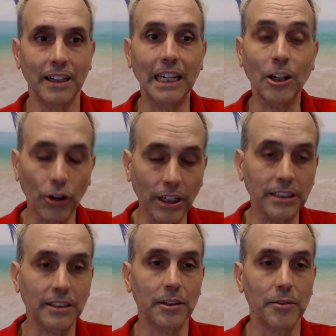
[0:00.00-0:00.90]

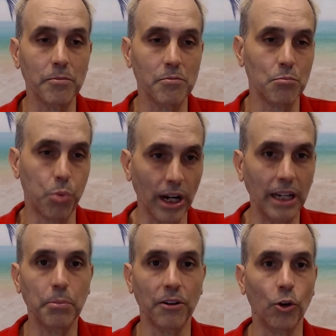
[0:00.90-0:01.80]
increased
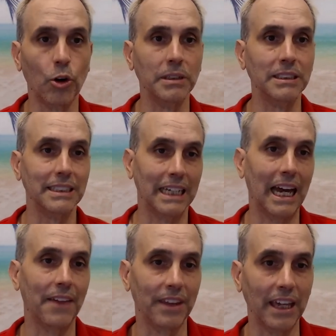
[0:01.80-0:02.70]
brain performance
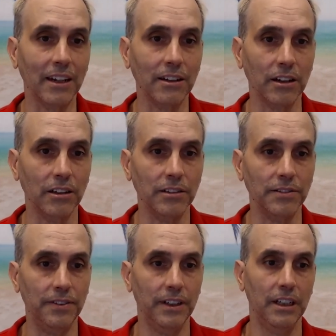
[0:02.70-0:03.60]
at the end of
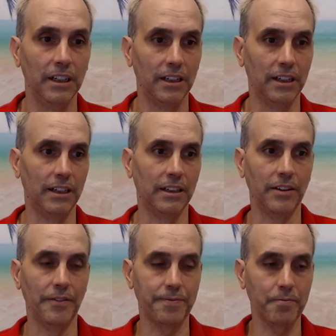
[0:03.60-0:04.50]

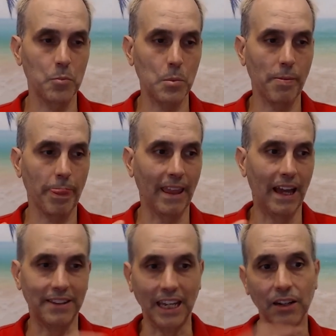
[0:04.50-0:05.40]

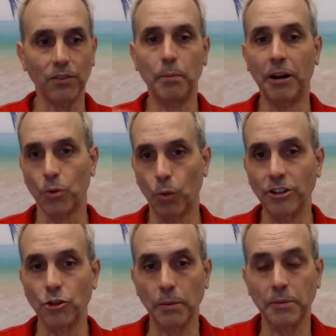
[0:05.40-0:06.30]
a bunch of wind
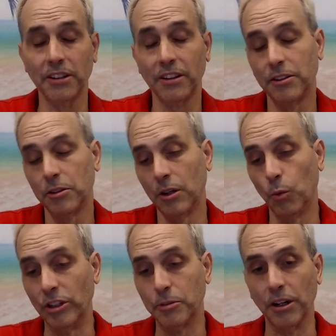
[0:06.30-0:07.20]

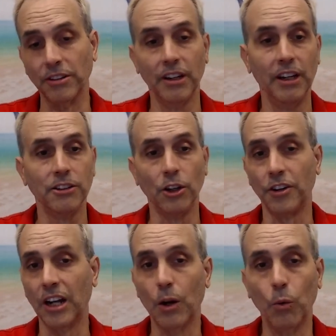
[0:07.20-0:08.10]
sprints. So if you're
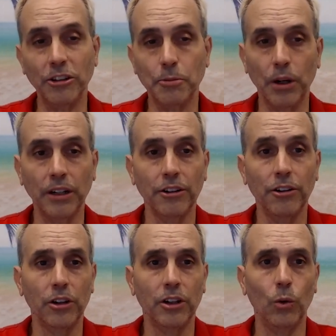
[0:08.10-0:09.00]
not a wind
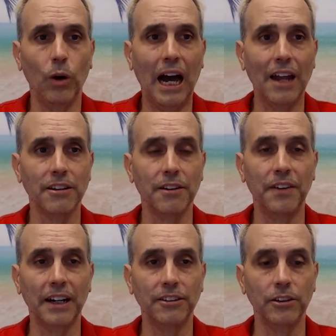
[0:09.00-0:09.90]
sprinter, you know, how does it
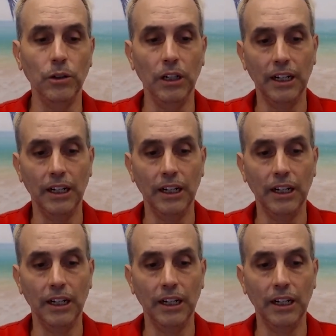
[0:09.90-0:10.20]
affect you?